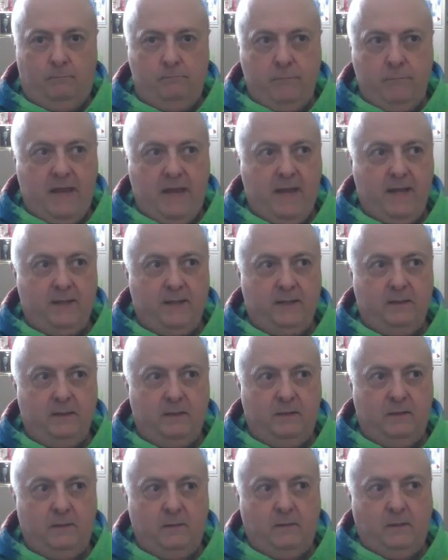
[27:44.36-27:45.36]
And,
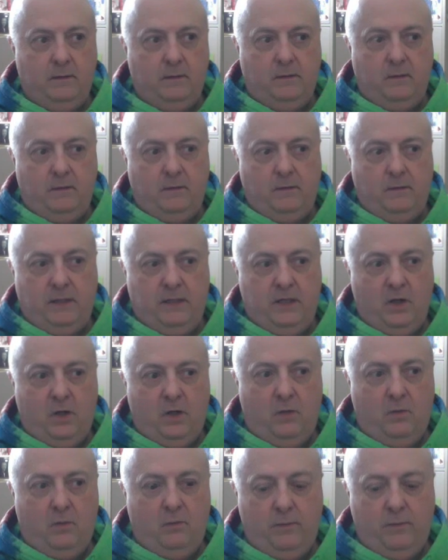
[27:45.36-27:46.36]
you
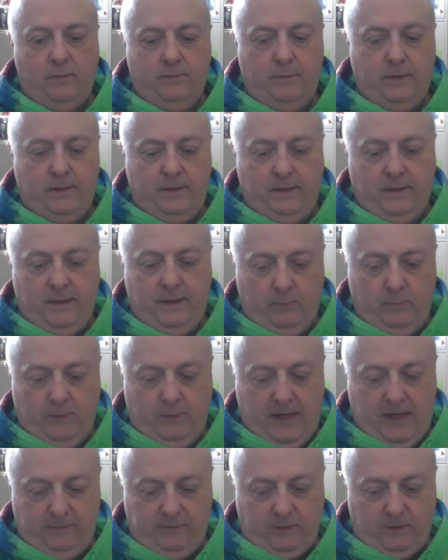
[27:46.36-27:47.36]
know, we
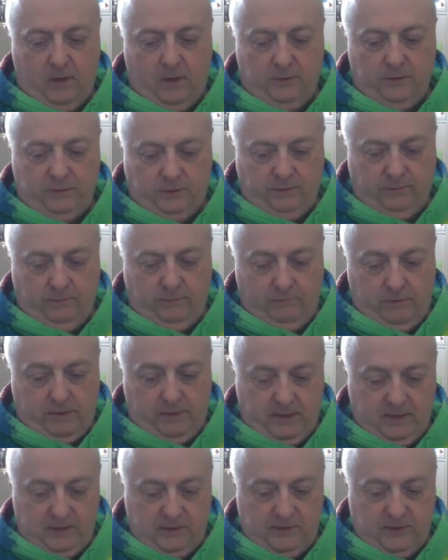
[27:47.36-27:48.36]
have to also
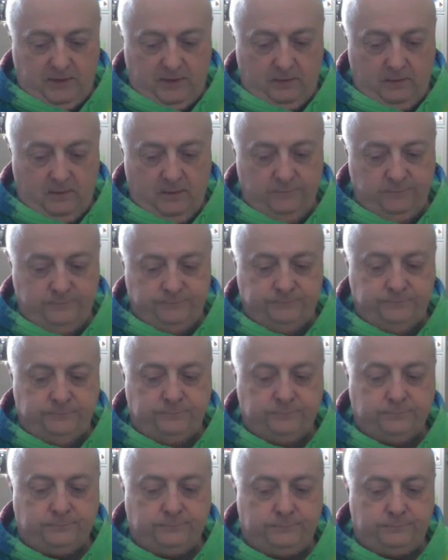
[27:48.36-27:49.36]
consider
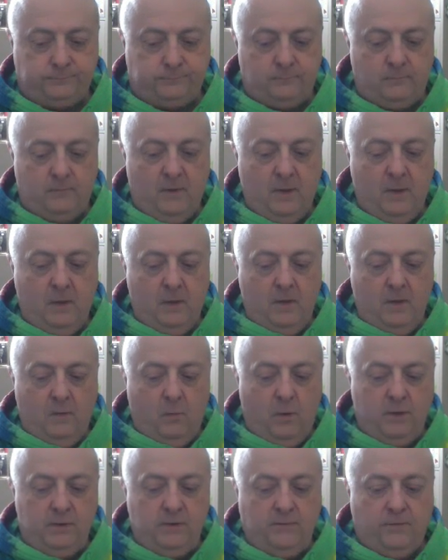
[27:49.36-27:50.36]

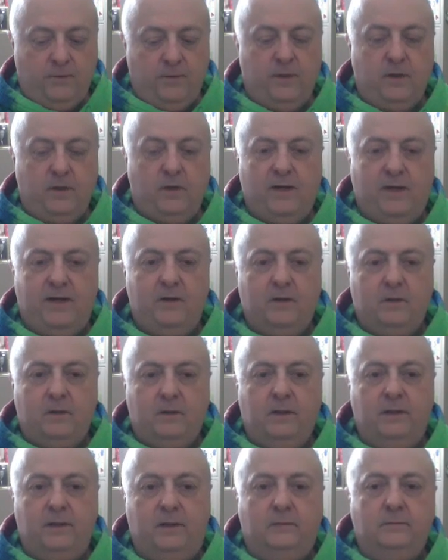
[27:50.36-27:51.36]
what's for the greater
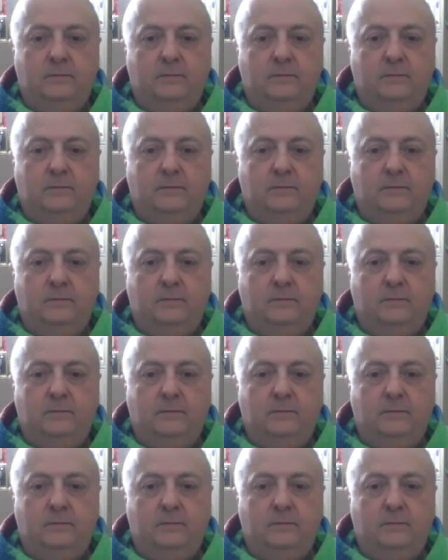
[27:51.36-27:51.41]
good.